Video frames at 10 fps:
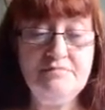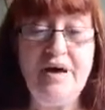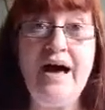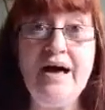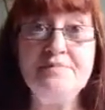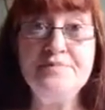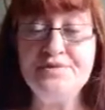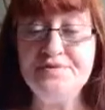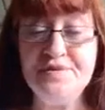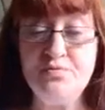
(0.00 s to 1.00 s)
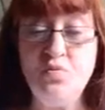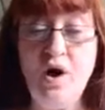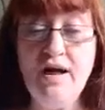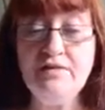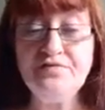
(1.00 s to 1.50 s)
Perhaps you see
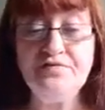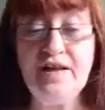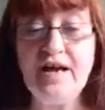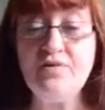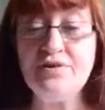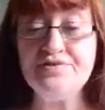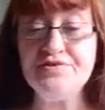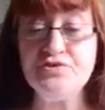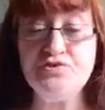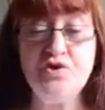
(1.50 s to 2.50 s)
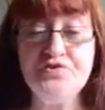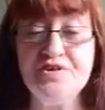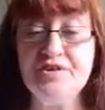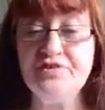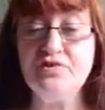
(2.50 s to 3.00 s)
wild flowers
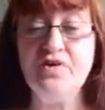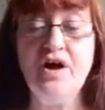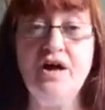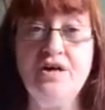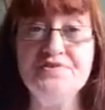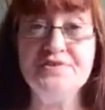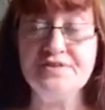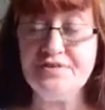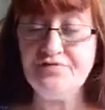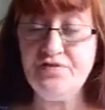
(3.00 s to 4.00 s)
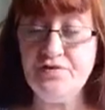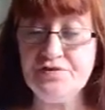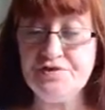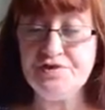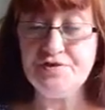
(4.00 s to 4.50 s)
dotting the grass
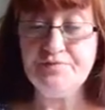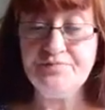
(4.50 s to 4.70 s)
underfoot.